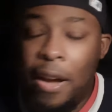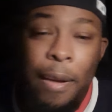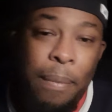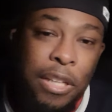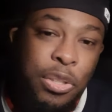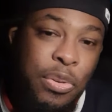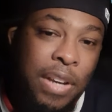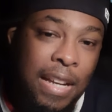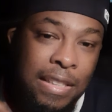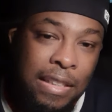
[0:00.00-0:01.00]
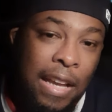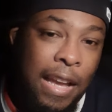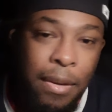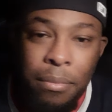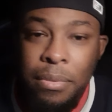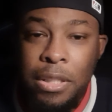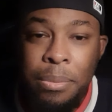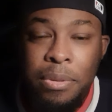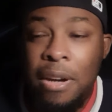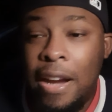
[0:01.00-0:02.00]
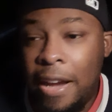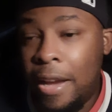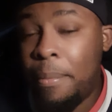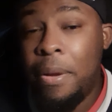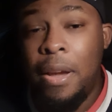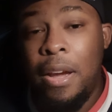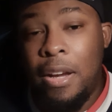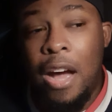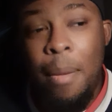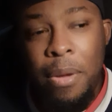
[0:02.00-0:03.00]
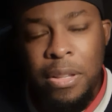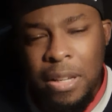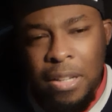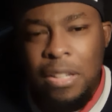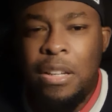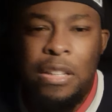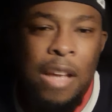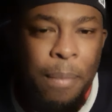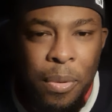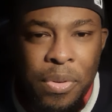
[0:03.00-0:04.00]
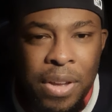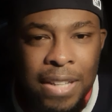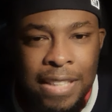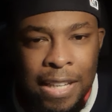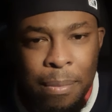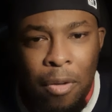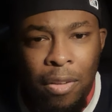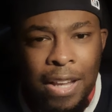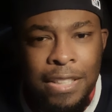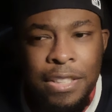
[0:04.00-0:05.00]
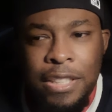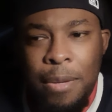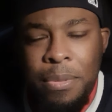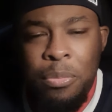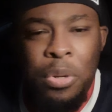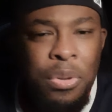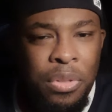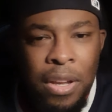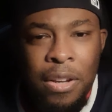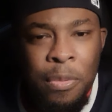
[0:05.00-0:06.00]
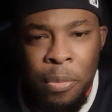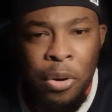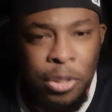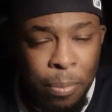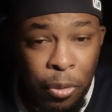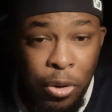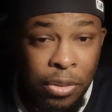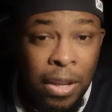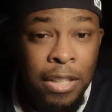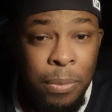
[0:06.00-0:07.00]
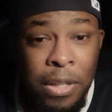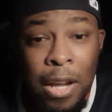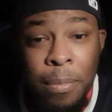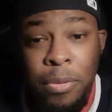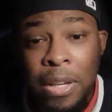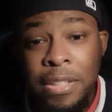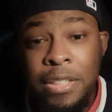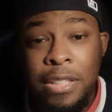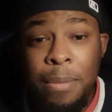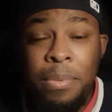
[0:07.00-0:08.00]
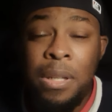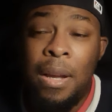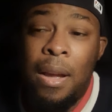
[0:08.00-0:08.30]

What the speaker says: Make sure you guys like, subscribe, comment. Tell me what you guys think about relationships. What do you think are the most important things when it comes to relationships?